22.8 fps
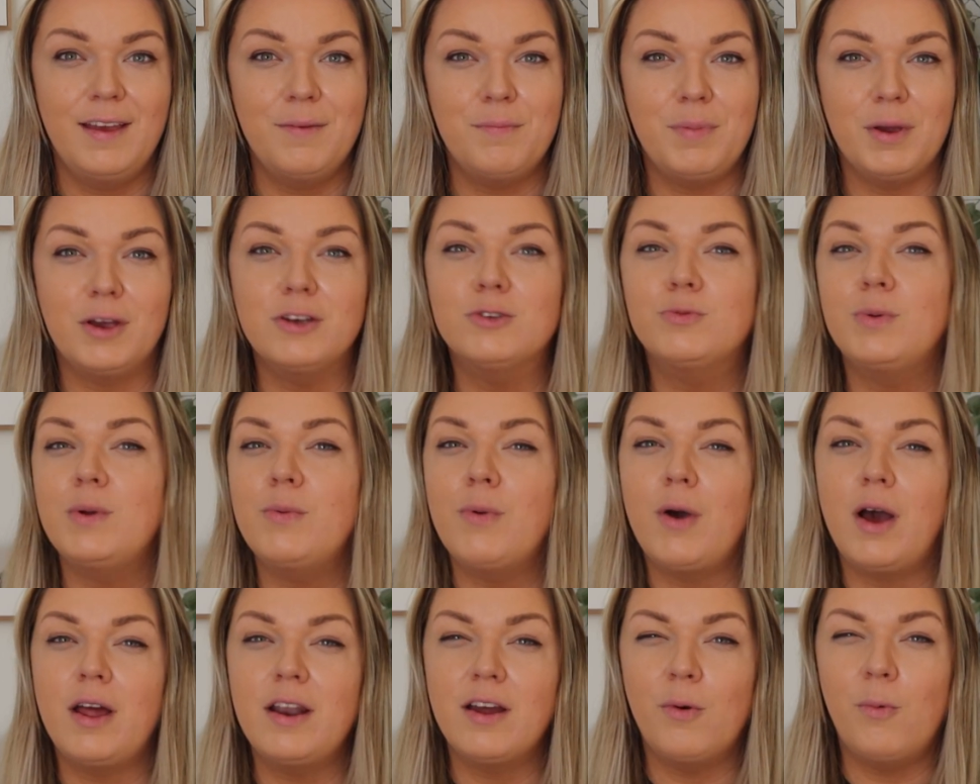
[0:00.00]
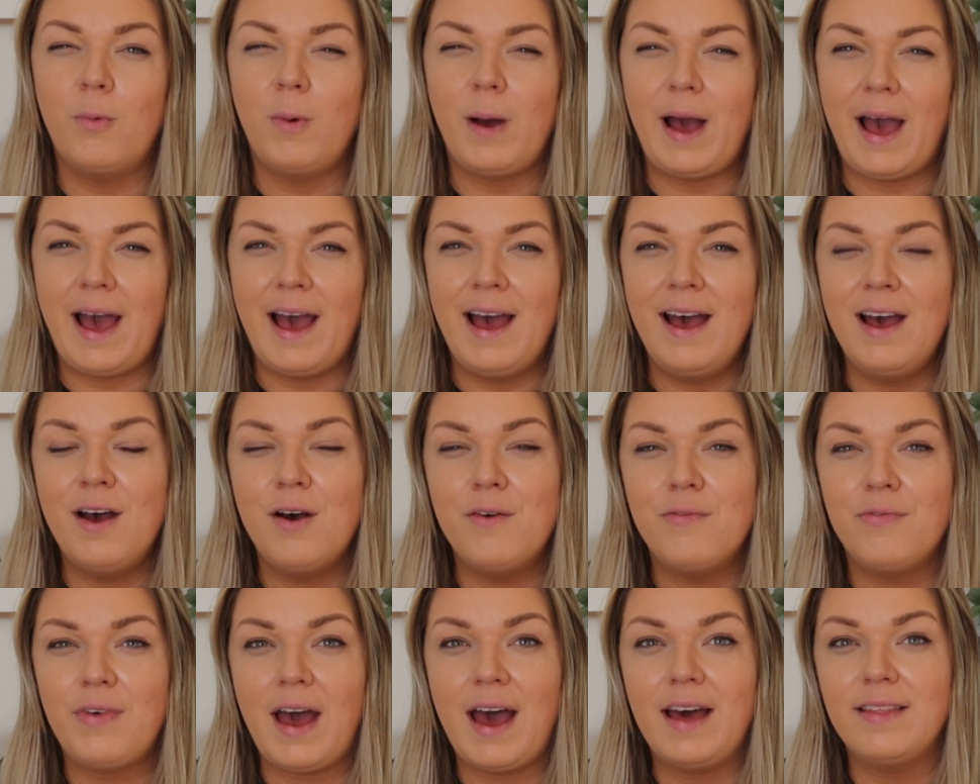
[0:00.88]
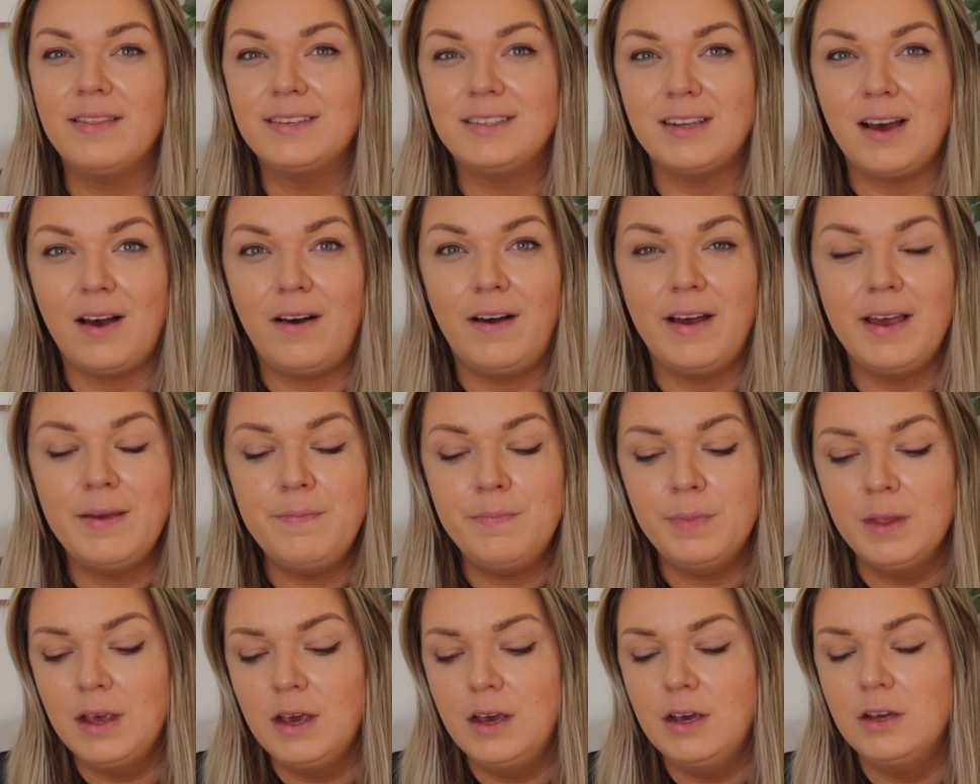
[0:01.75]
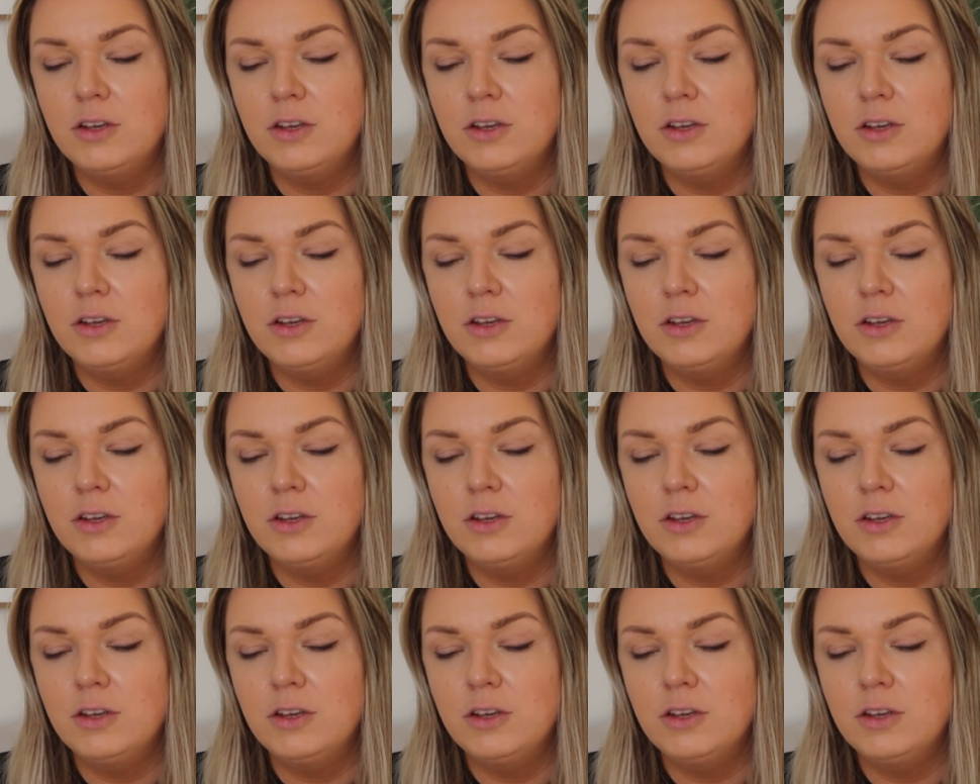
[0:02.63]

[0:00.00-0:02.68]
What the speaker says: because we weren't aware of that at the time.